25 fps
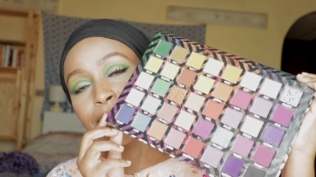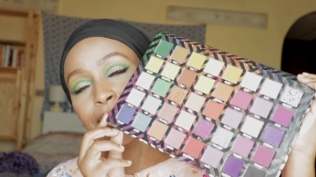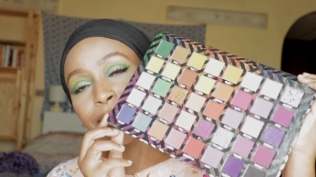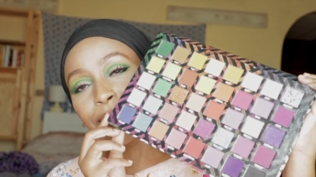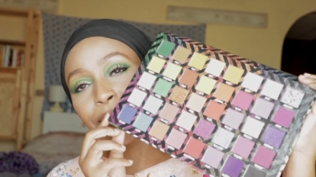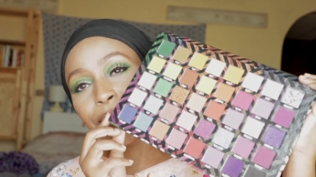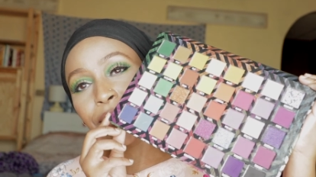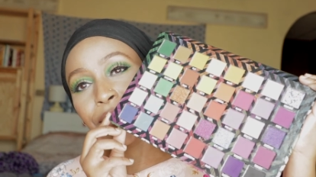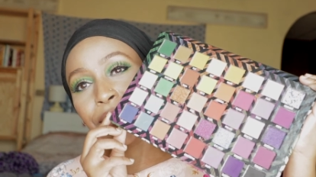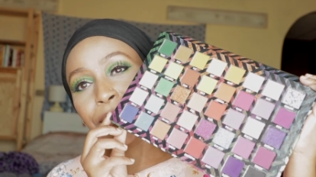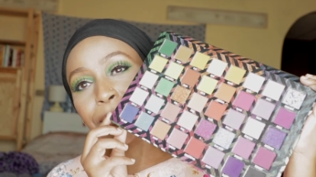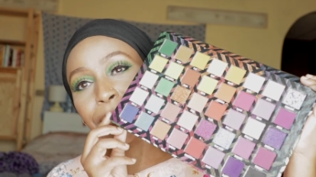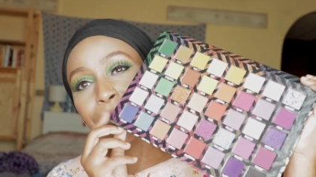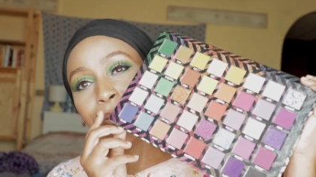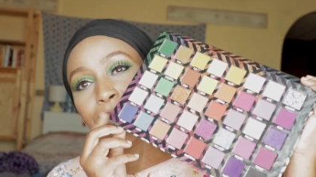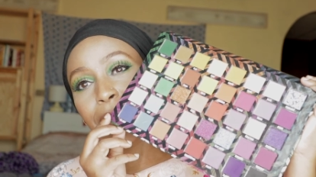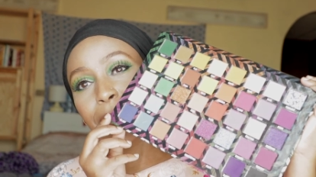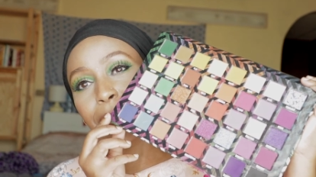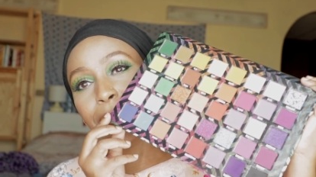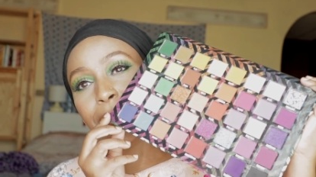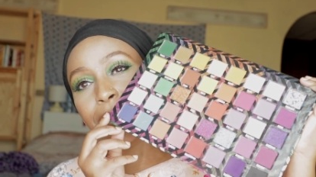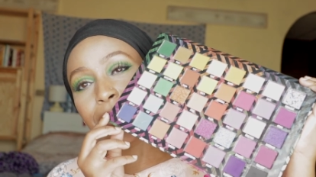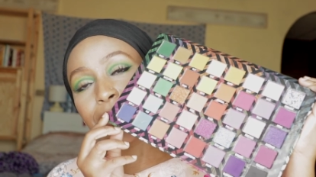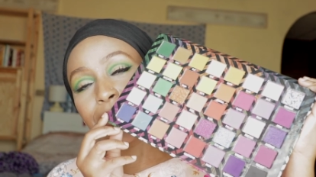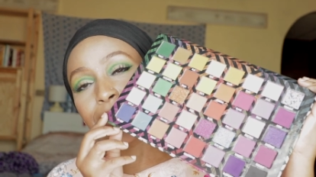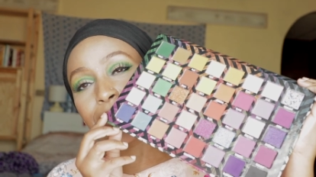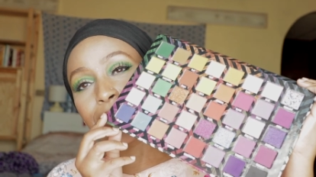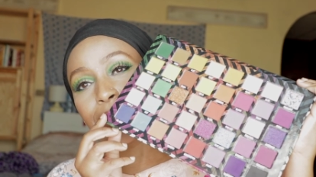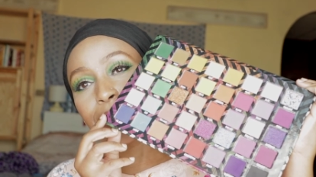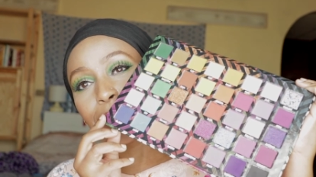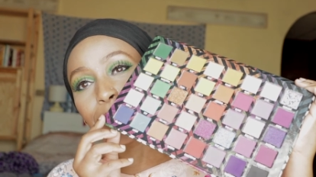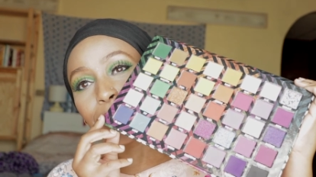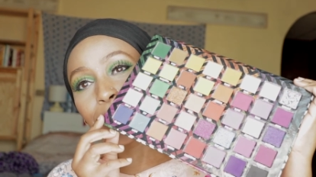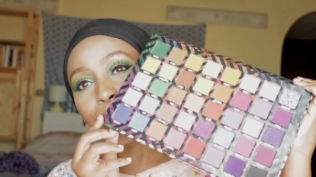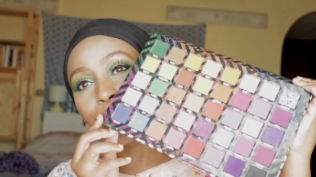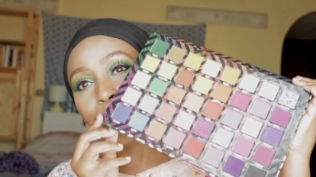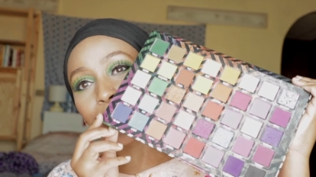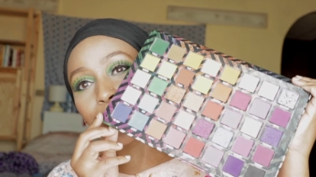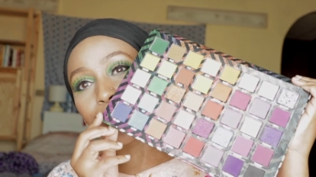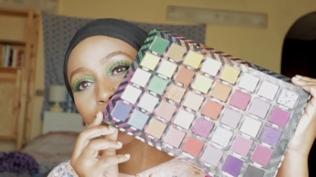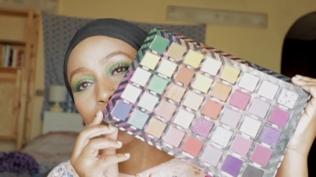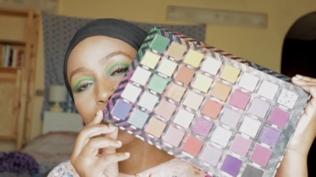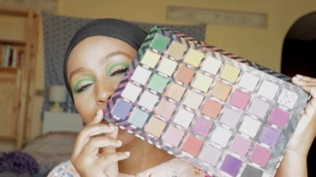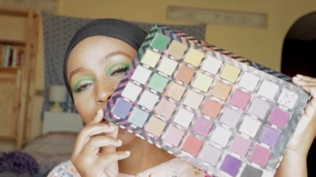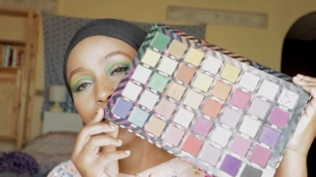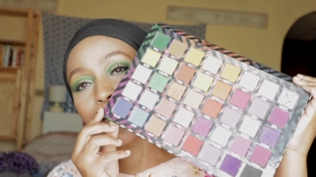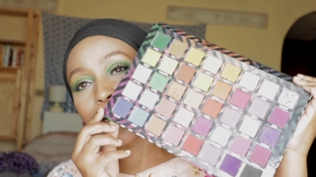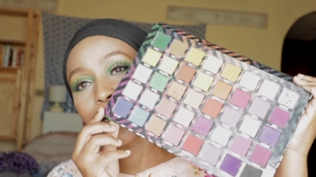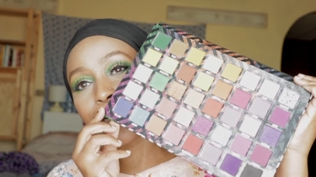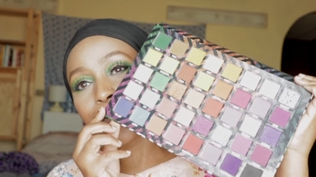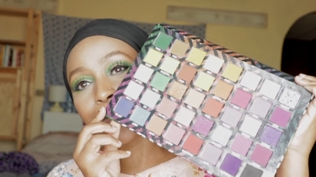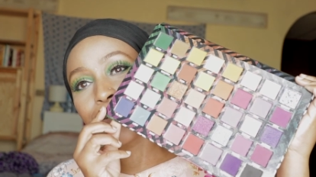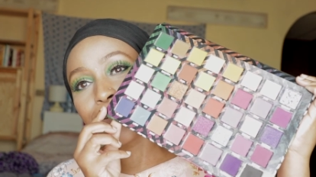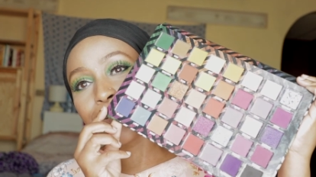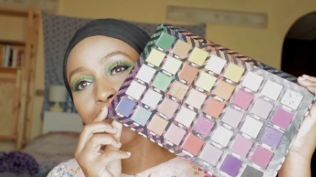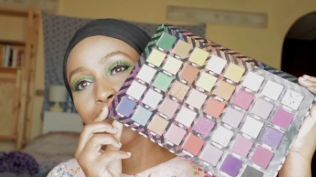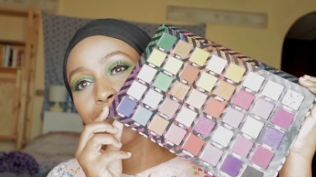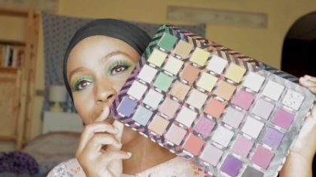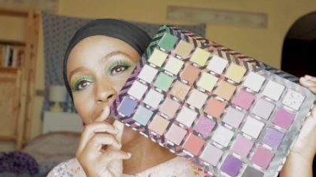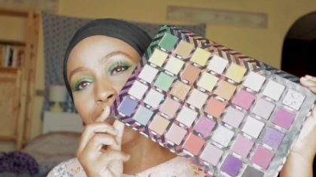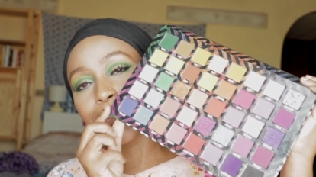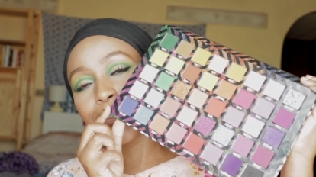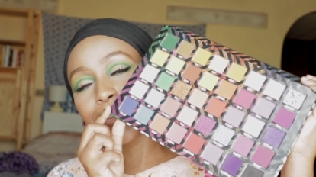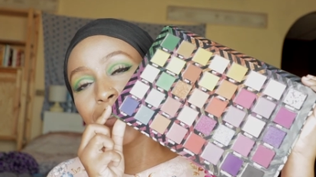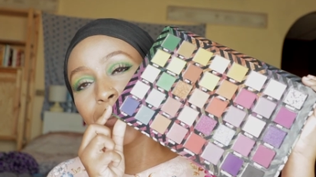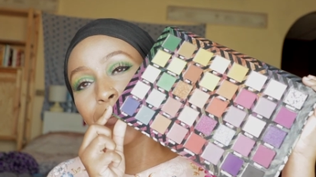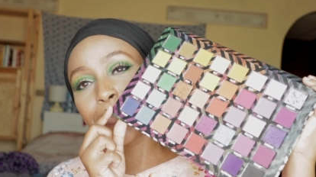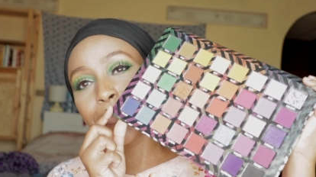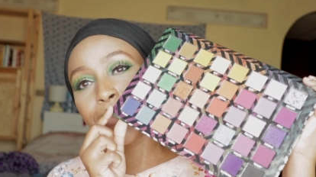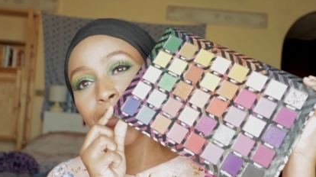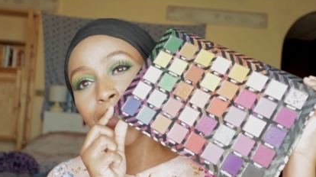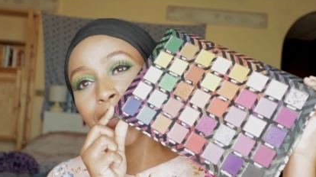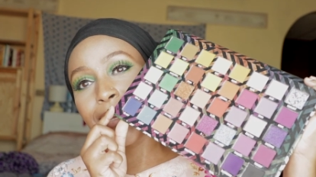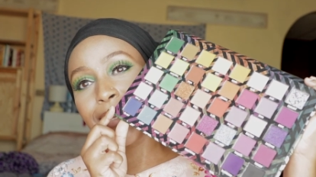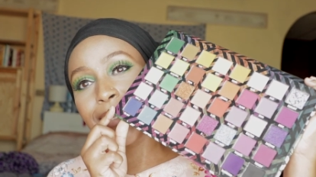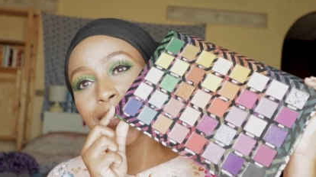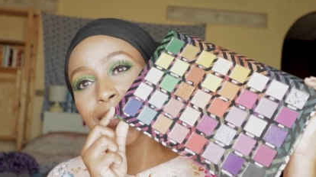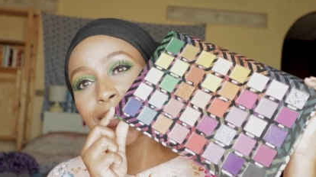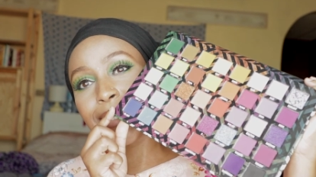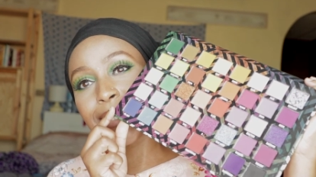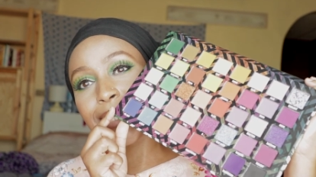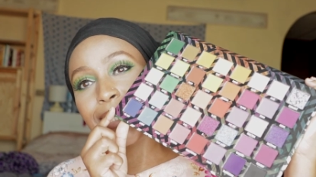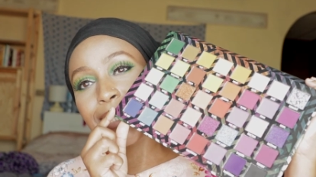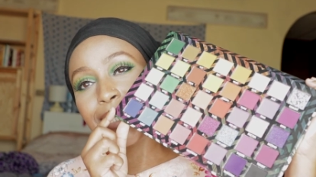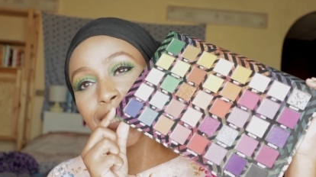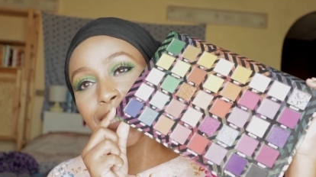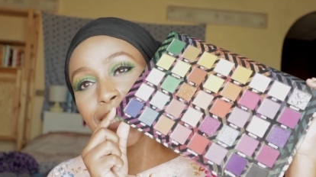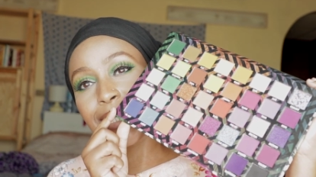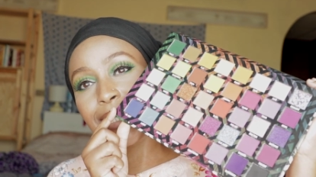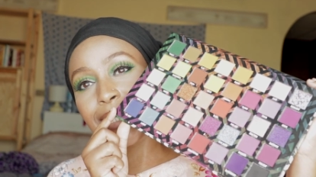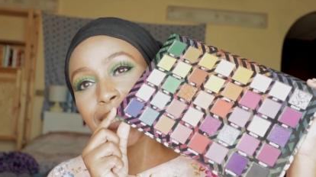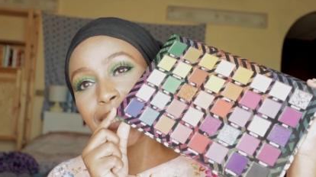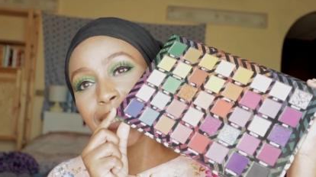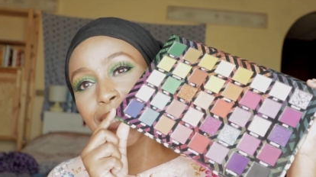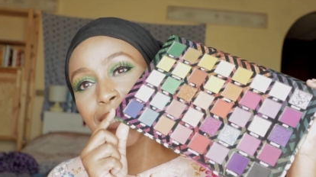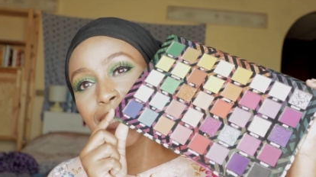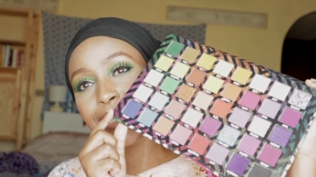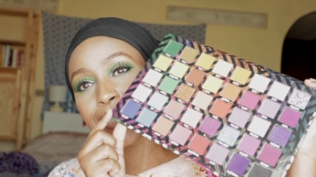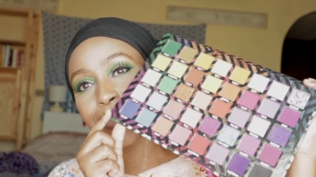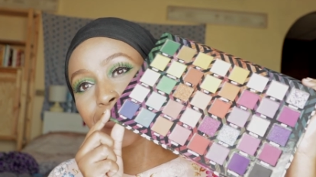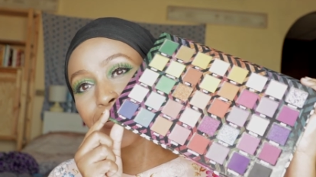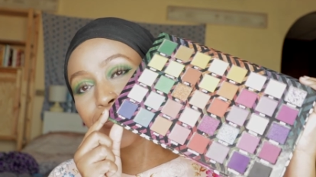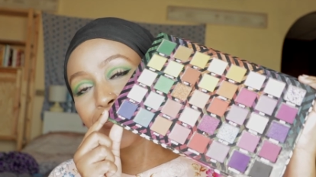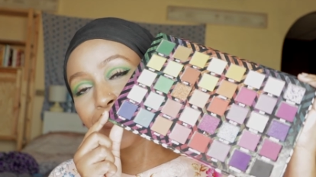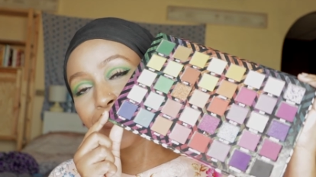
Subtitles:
It's very pigmented, beautiful colors. They blend easily.